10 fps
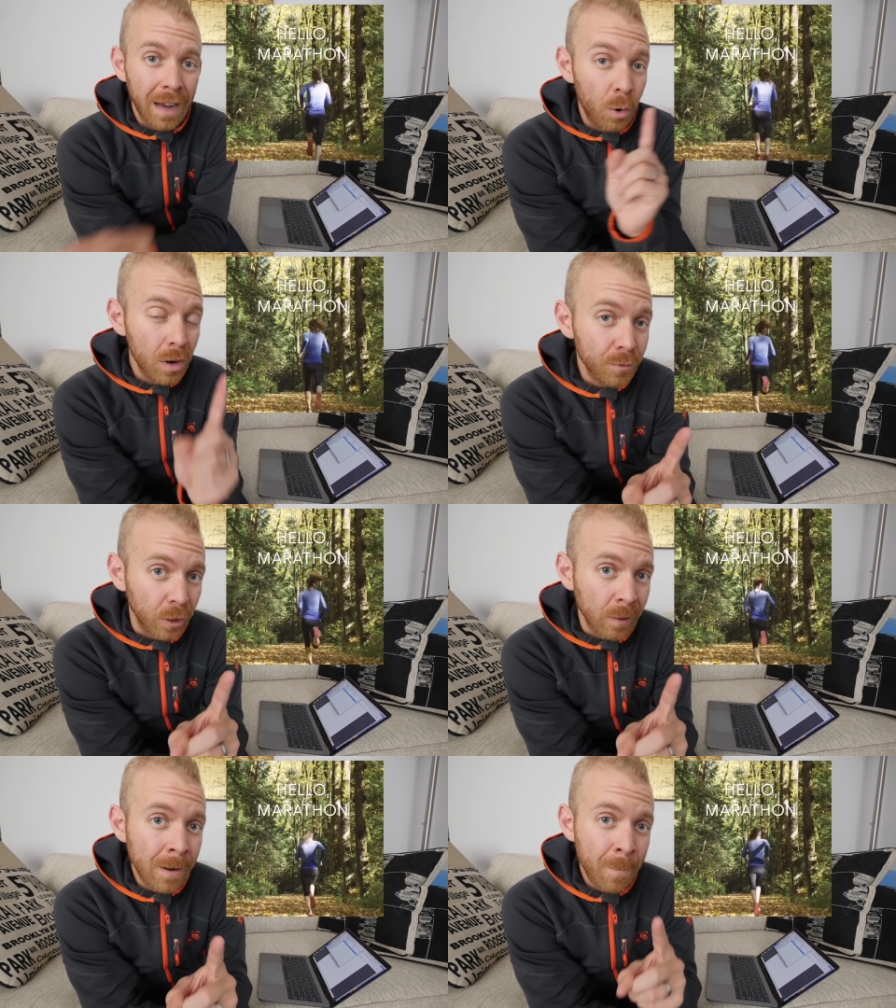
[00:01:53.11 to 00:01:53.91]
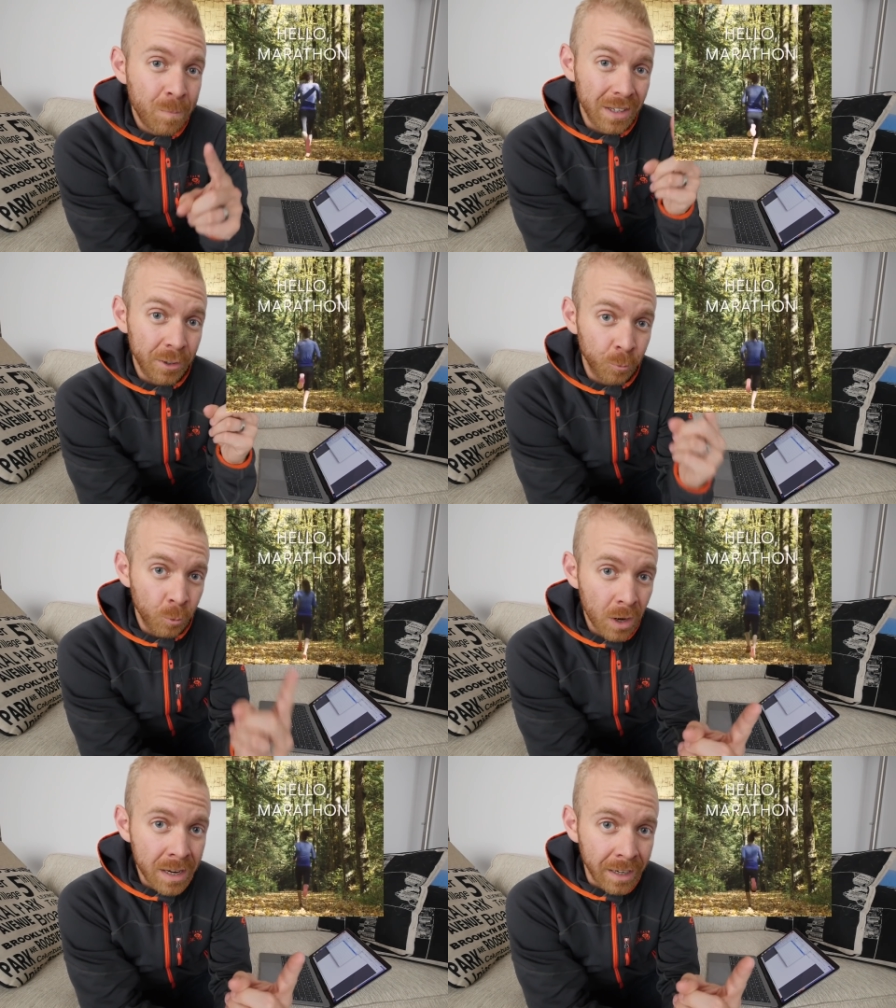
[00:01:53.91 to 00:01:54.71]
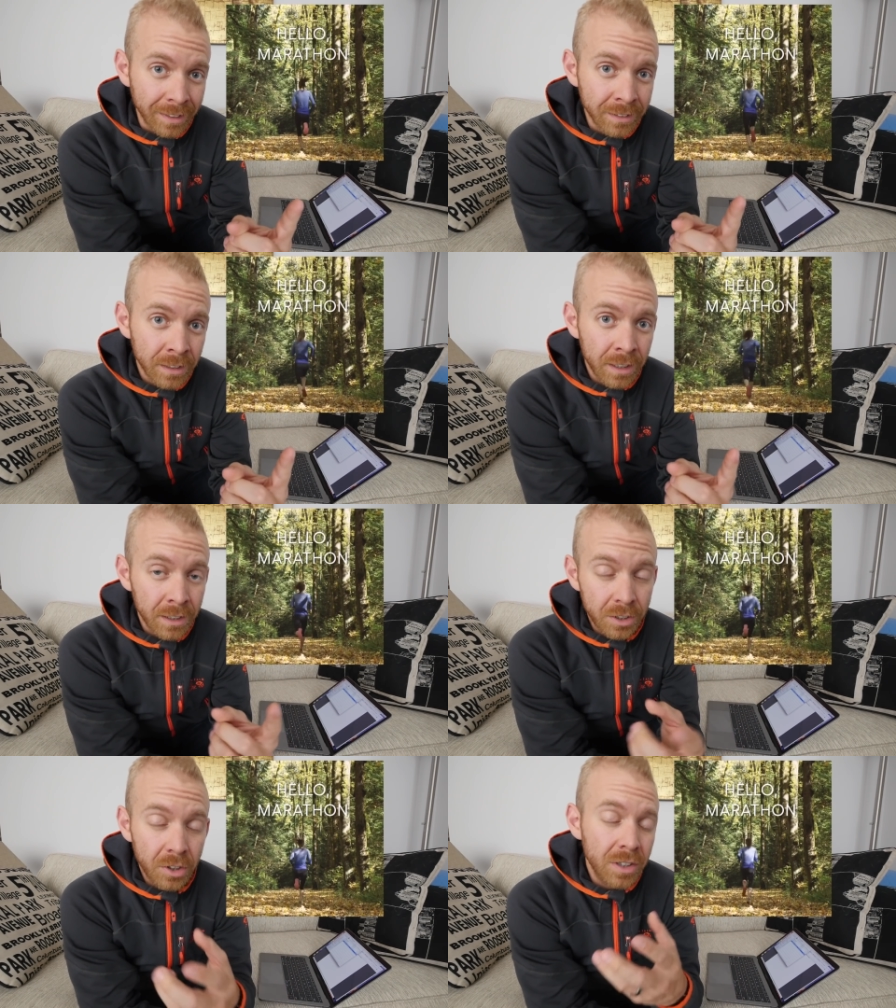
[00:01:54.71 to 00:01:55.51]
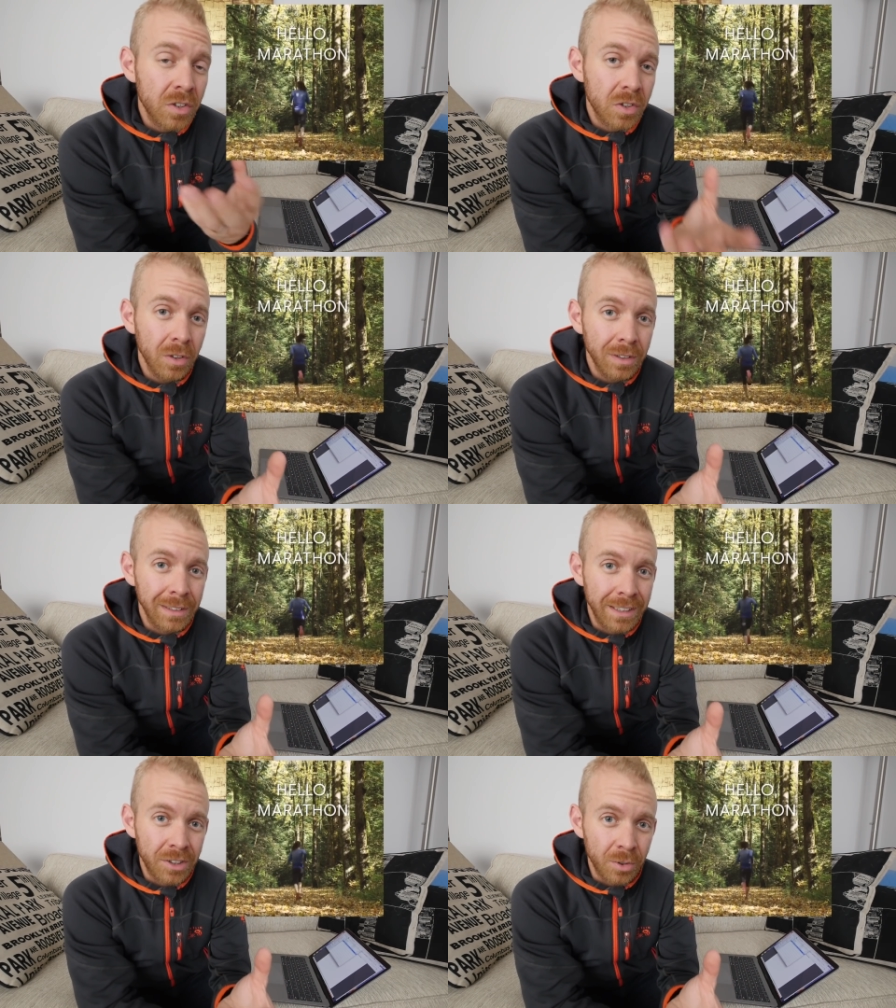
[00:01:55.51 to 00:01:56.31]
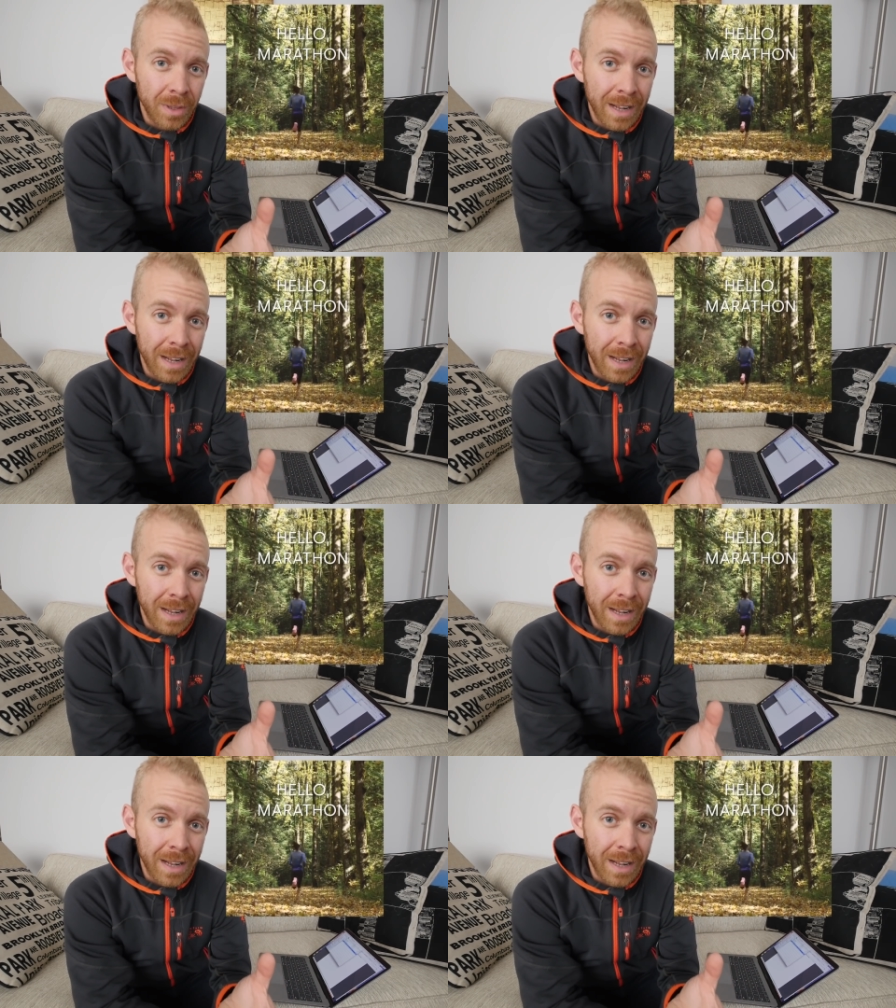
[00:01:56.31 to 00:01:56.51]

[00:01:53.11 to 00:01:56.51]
However, in running, you can certainly do